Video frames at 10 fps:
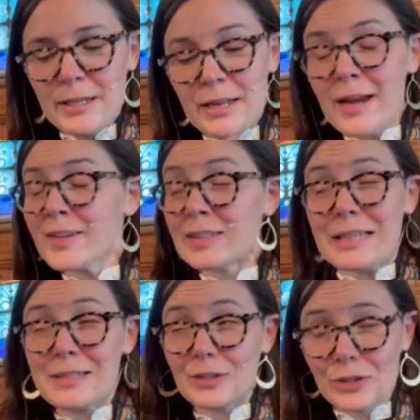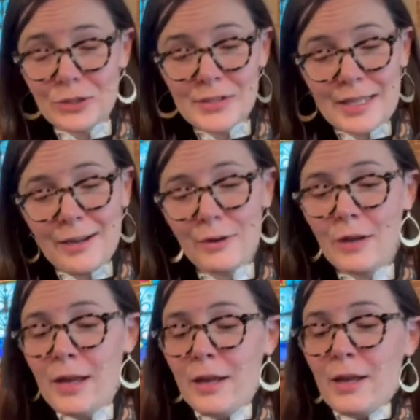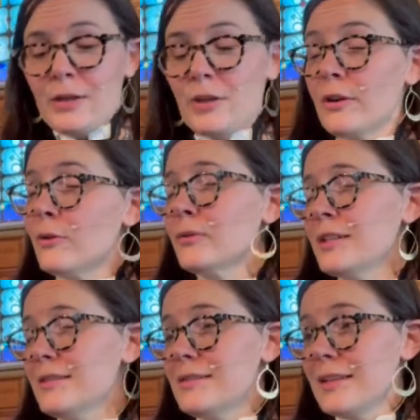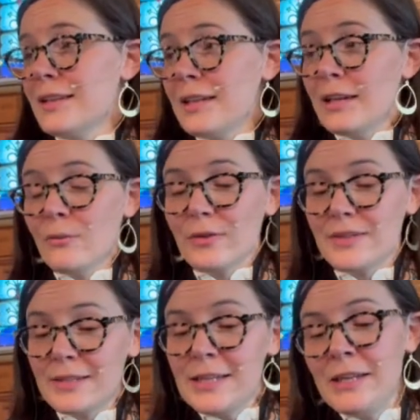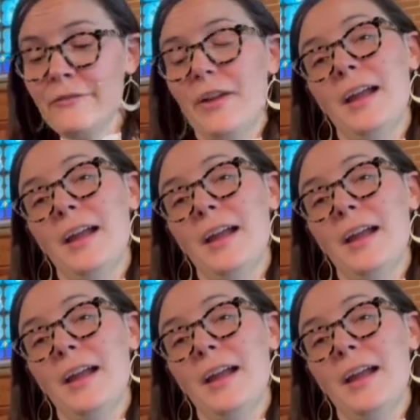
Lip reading: Next, as it turns out, not only does the king receive